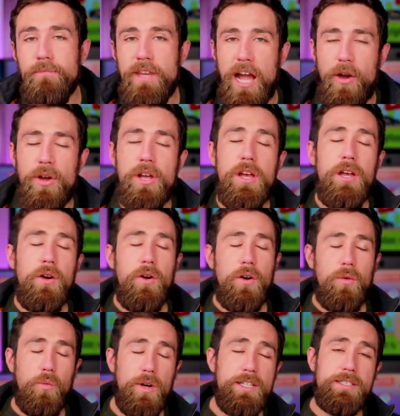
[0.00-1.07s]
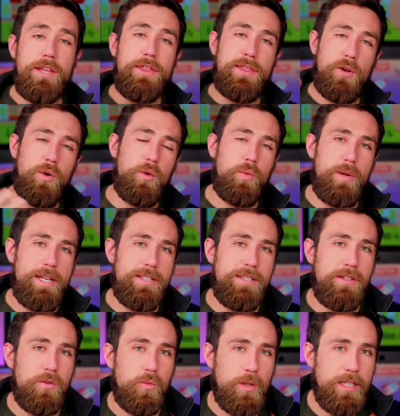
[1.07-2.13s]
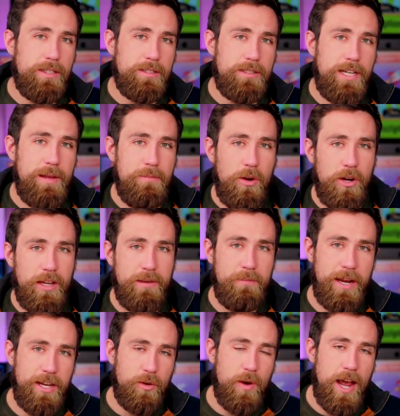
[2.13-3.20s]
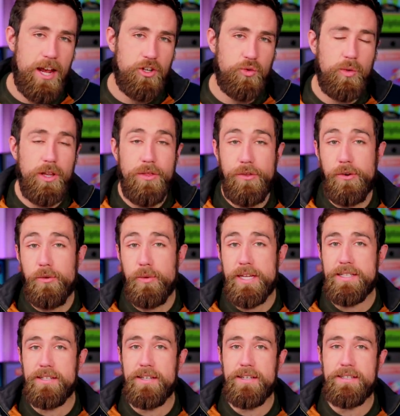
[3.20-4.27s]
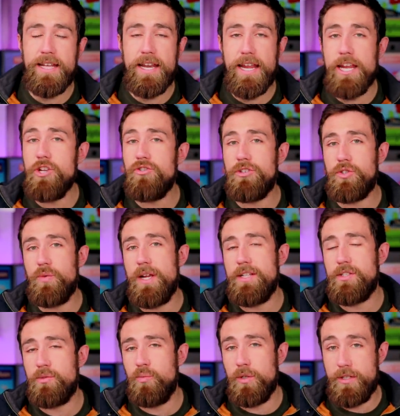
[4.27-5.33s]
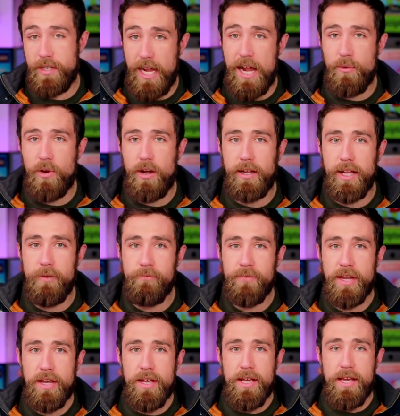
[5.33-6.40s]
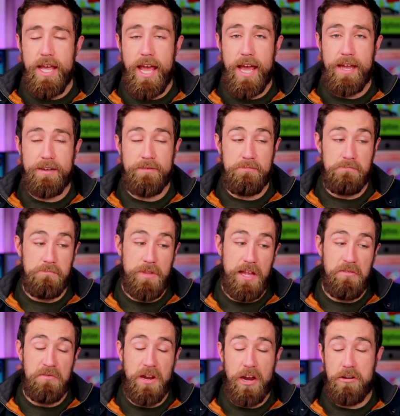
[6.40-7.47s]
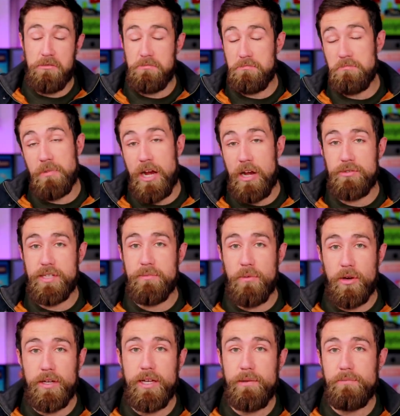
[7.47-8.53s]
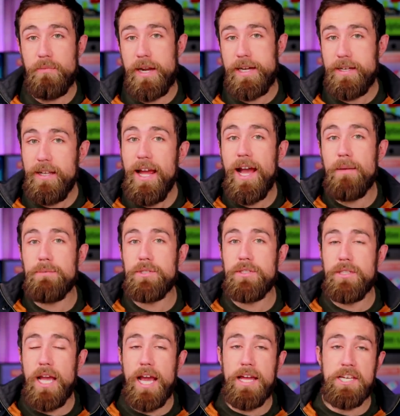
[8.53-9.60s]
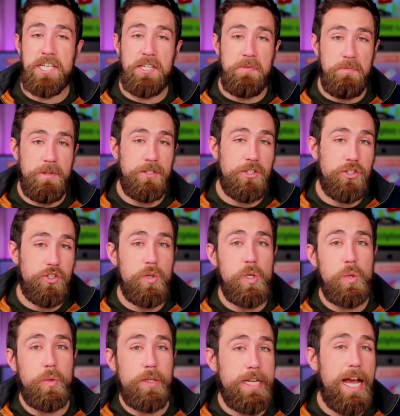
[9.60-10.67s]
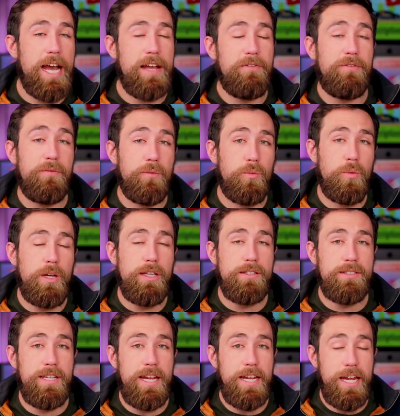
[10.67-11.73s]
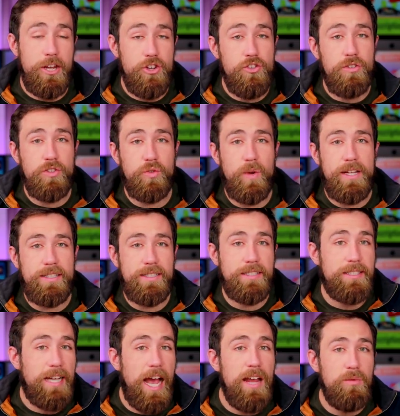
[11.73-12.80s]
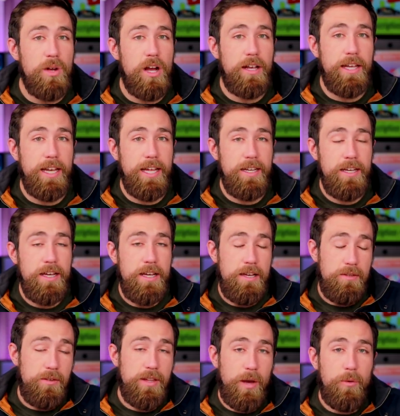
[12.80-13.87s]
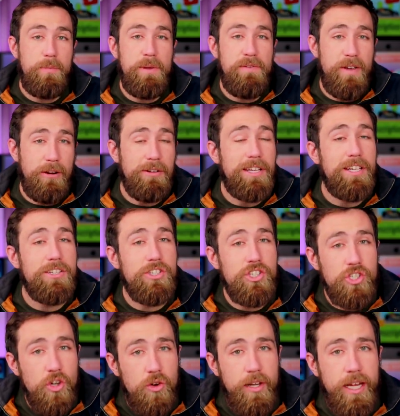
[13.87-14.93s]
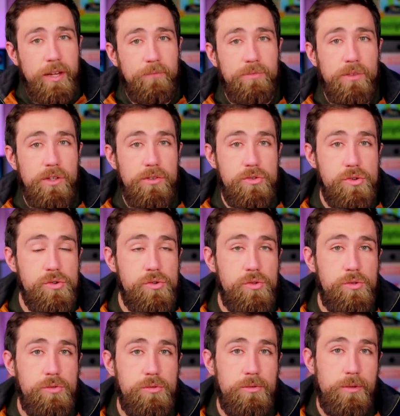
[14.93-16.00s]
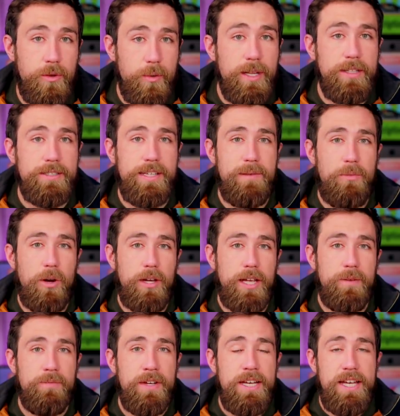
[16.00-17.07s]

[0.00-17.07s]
Now, what is a third reason the real estate market might crash? Well, a third reason is that interest rates would skyrocket and then our housing market might collapse. And this is true. Yeah, if real estate interest rates skyrocketed, well, that would be very concerning to the real estate market.